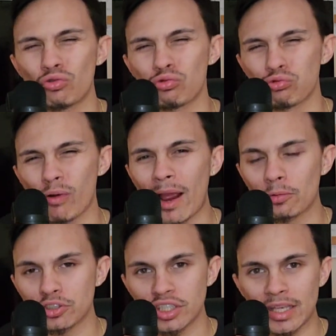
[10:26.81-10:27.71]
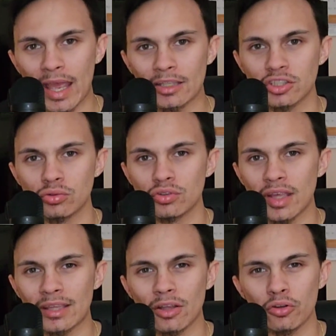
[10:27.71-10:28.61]
grouching at you,
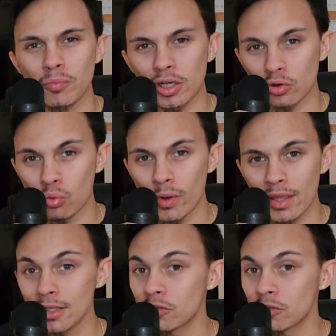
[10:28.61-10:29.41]
saying, no, you better quit,